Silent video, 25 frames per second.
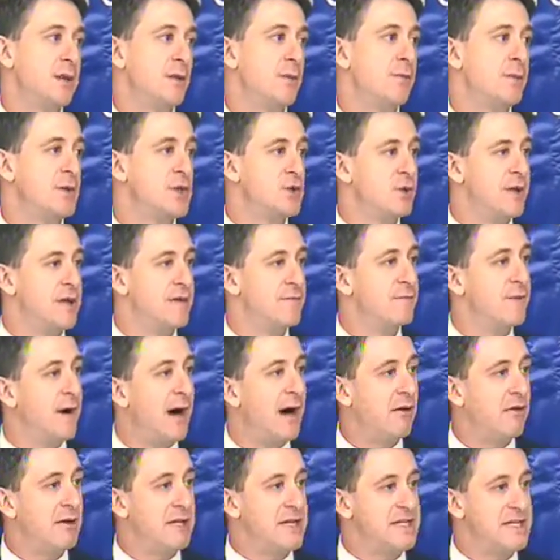between
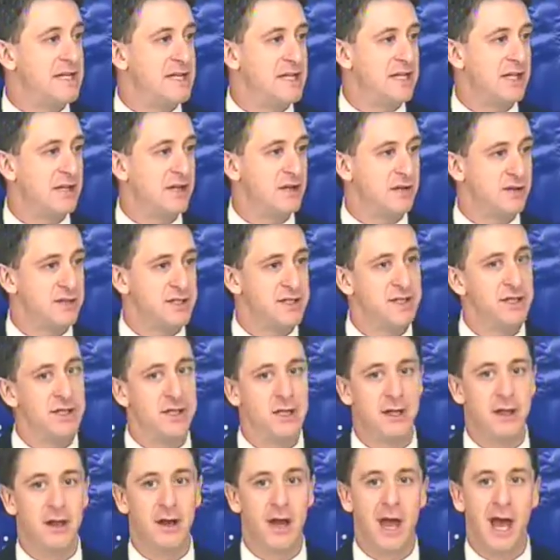volunteers
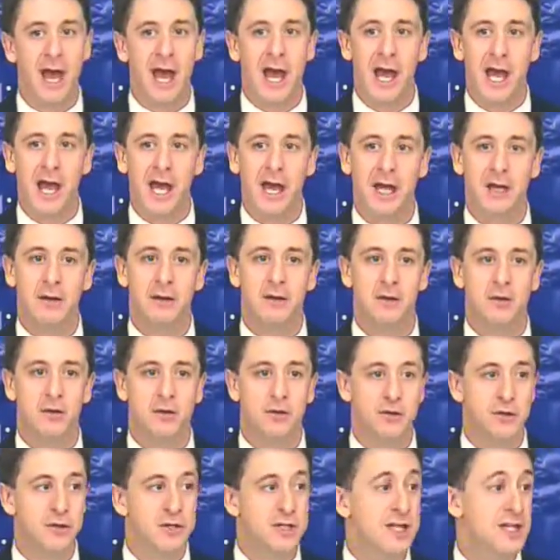and
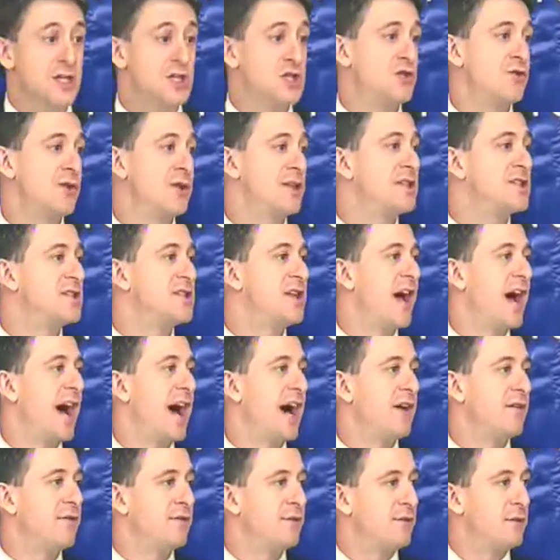district
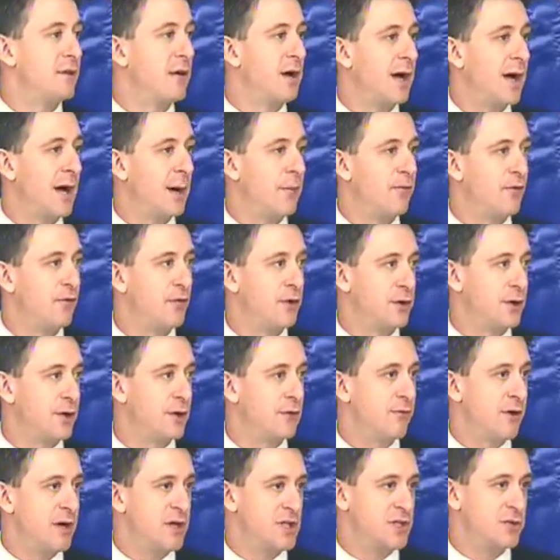staff for a
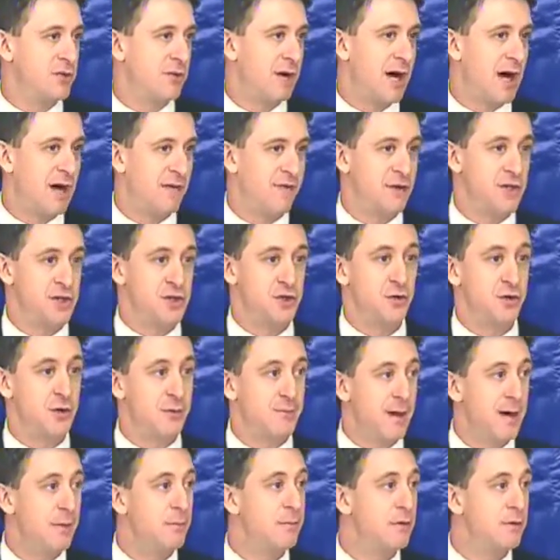congressional office, or the
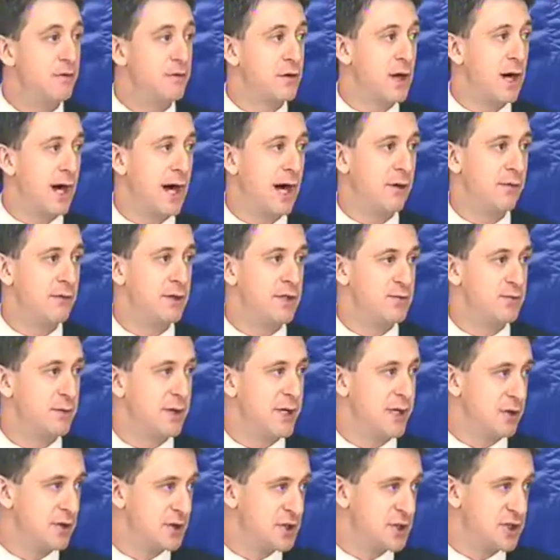member of Congress when
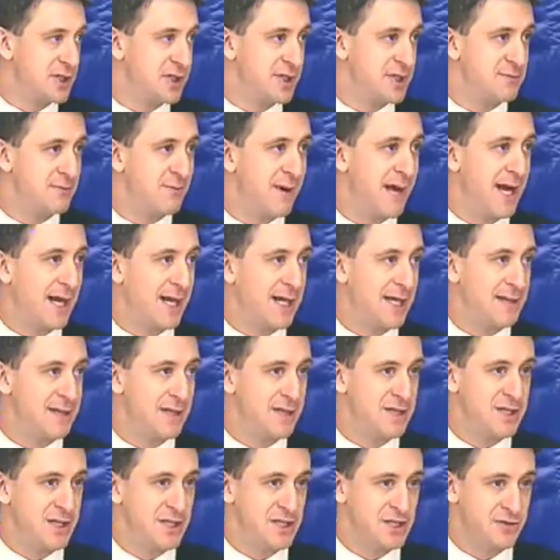he or she is back in
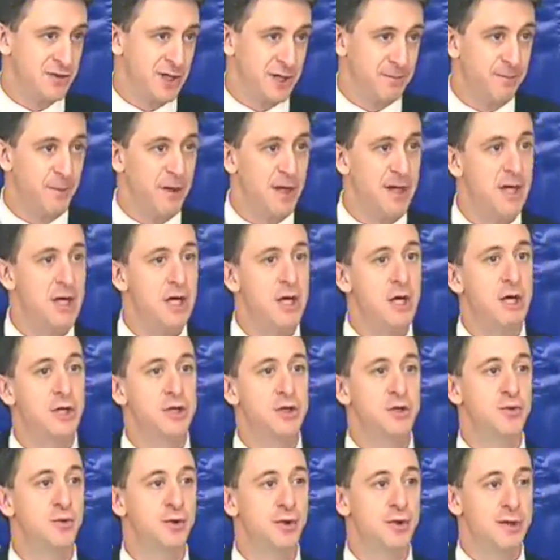the district.
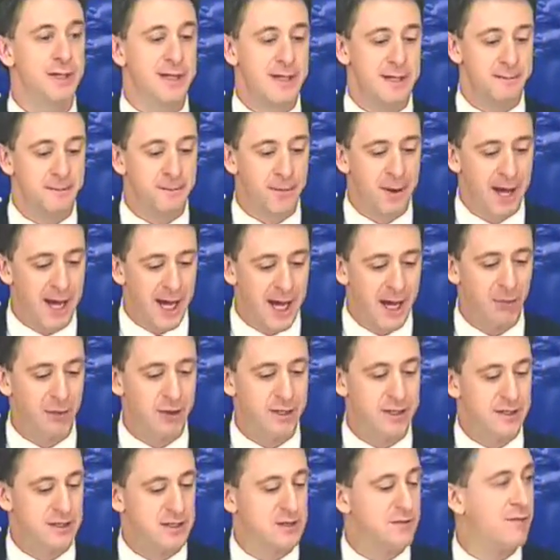So really
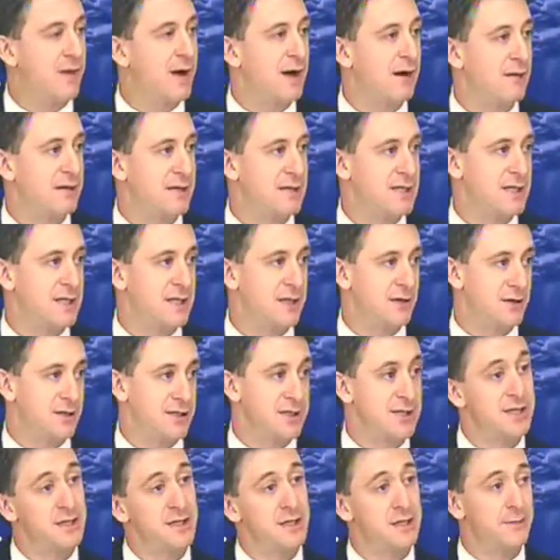empowering these
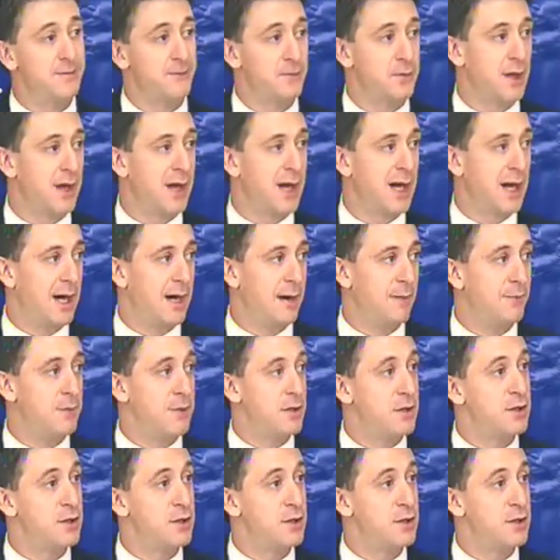volunteers to